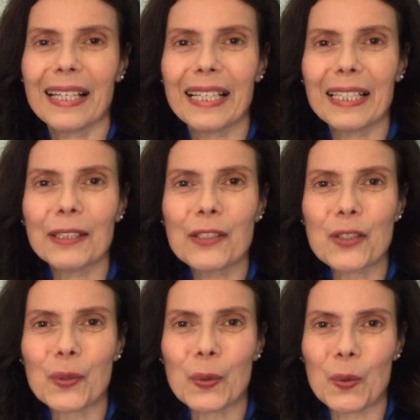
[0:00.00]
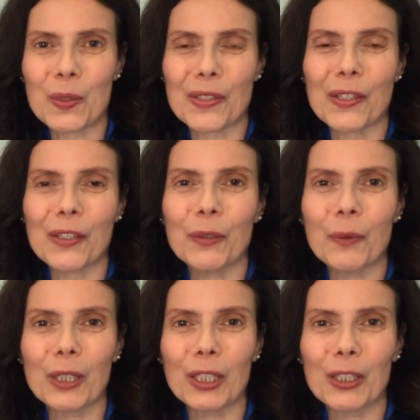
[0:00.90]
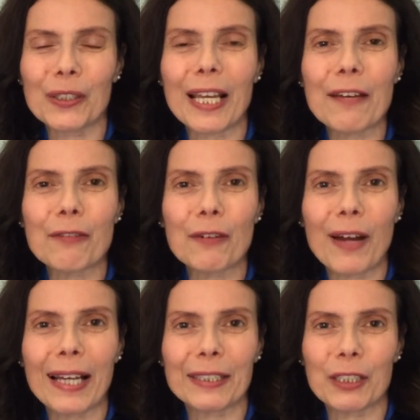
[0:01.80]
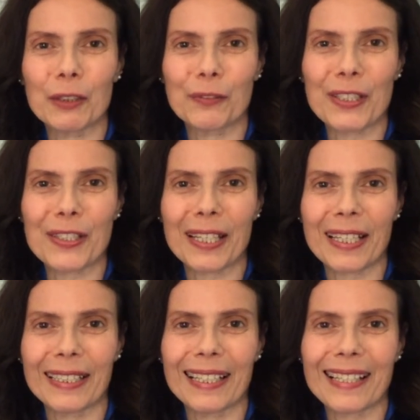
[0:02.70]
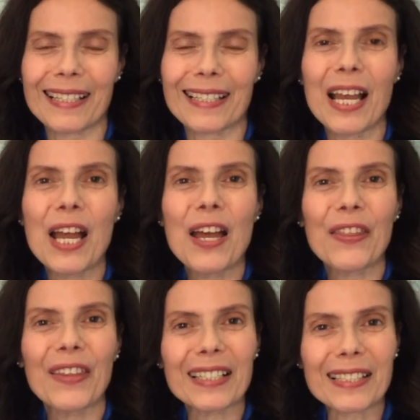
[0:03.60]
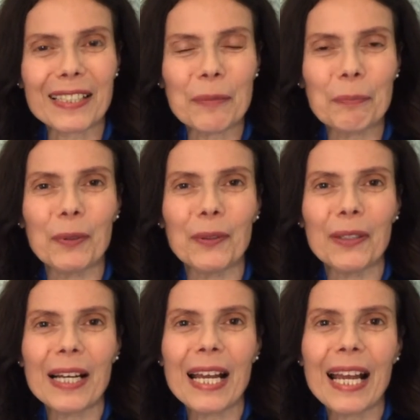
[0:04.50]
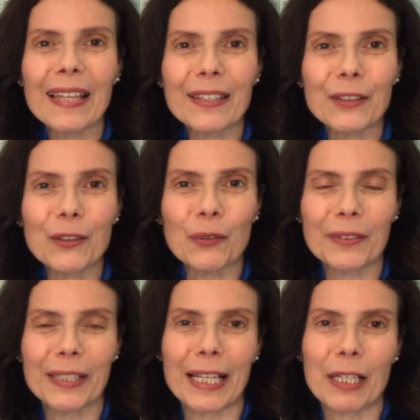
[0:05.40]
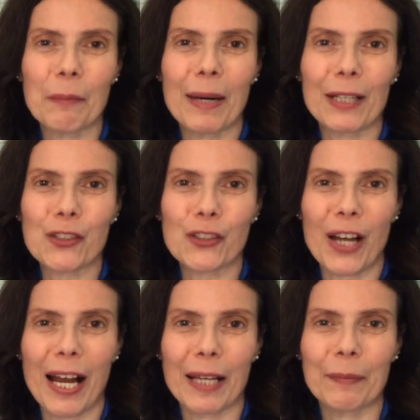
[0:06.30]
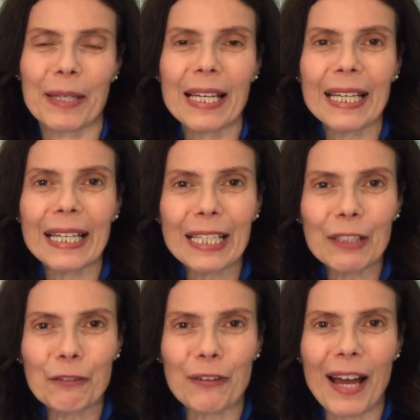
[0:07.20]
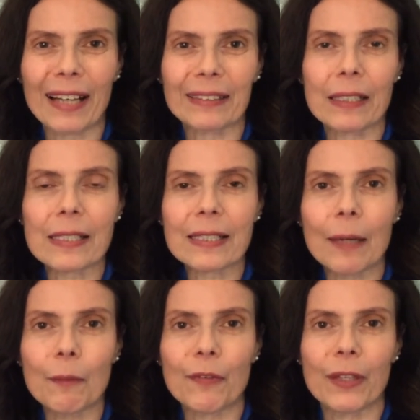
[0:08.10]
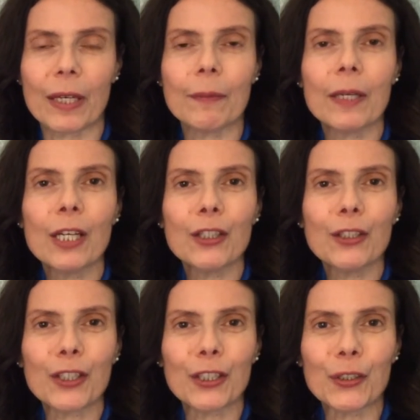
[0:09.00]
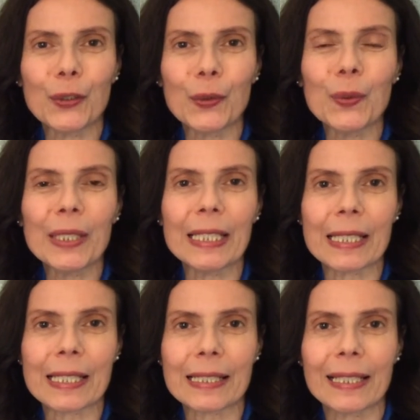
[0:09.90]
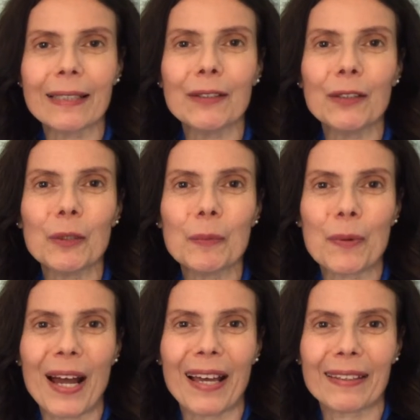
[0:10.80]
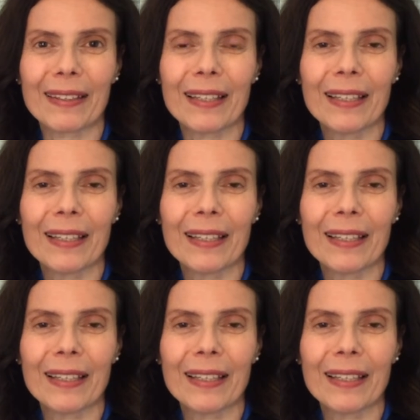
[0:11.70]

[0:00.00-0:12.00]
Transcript: In this course, you will learn a variety of these techniques. They are simple and they don't take much time. In fact, some of them you can do in a single breath.